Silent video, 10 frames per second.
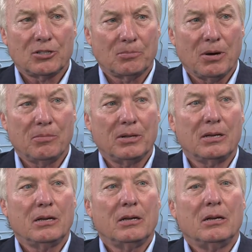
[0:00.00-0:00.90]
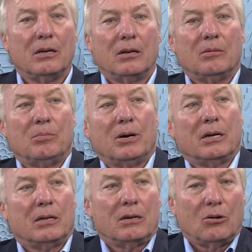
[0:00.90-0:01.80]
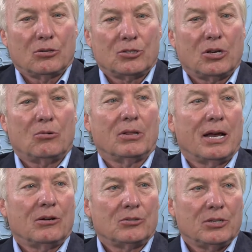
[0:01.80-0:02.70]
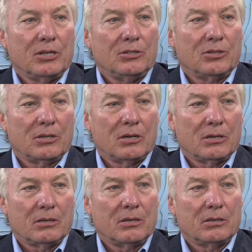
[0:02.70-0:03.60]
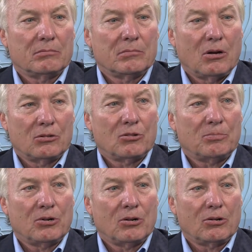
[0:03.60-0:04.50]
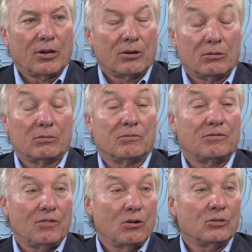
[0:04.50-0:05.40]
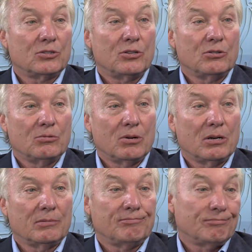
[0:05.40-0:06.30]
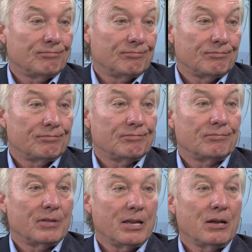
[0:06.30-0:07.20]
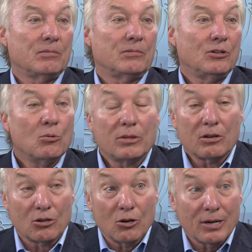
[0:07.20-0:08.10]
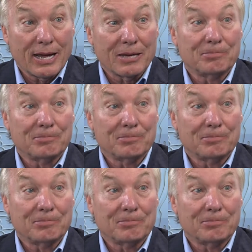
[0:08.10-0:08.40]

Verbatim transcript: the public, but also allows these uh, entrepreneurial folks to uh, do what they want to do. Yeah, do what they're good at.